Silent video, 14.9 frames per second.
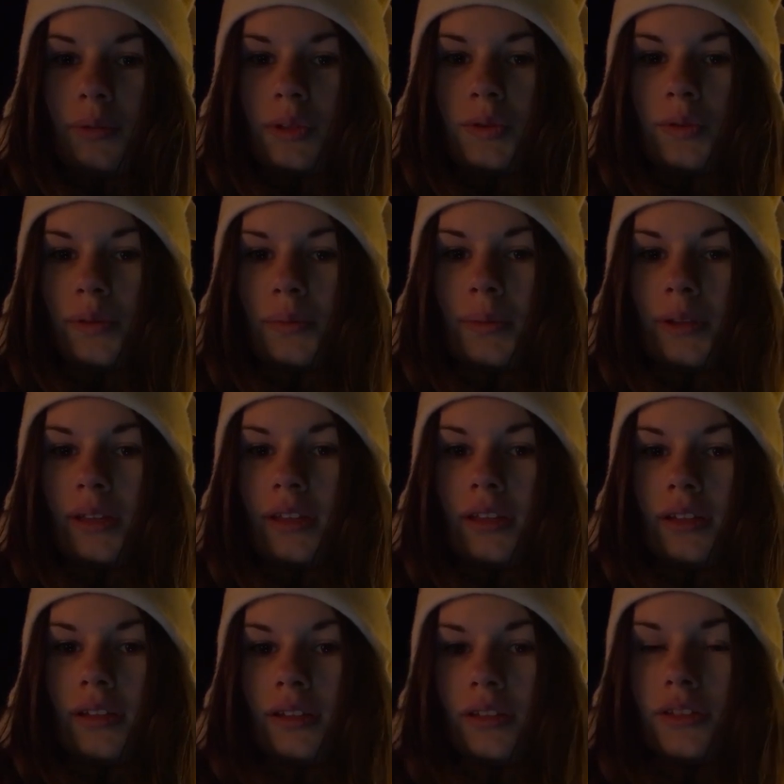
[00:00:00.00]
which will
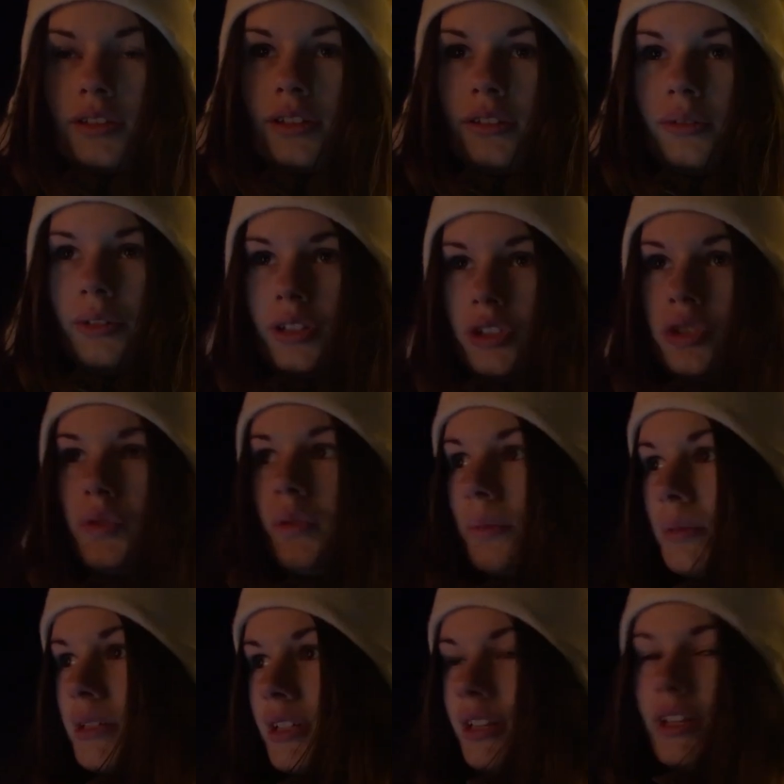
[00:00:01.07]
be
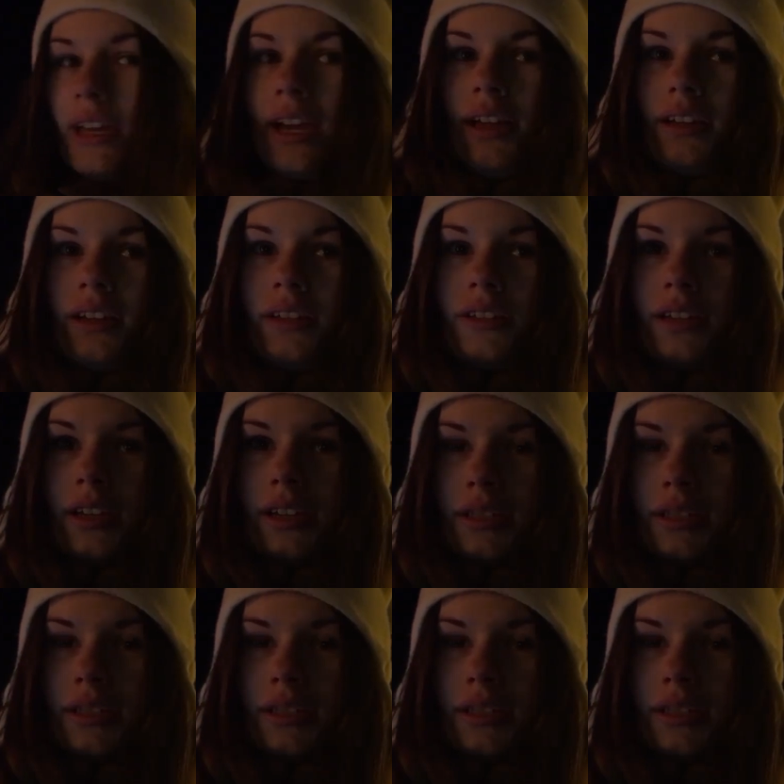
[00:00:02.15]
dedicated